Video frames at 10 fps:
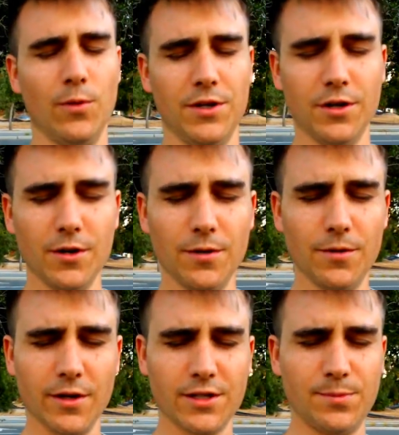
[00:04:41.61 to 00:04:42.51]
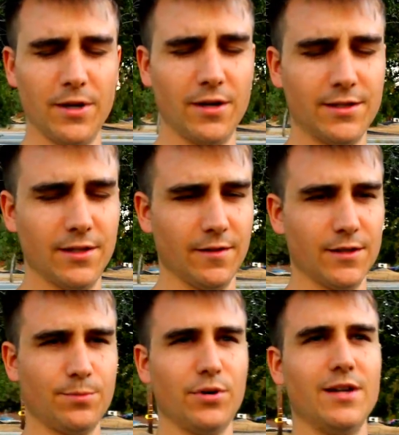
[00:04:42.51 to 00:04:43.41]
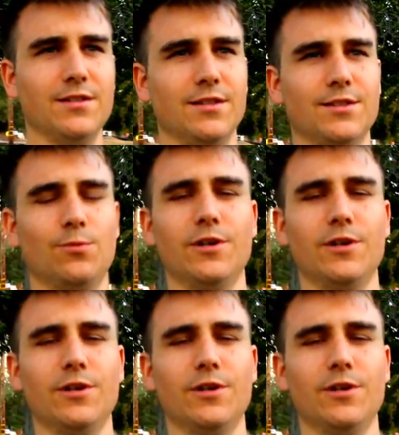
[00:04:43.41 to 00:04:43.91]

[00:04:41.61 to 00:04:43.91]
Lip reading: when you're experiencing this presence,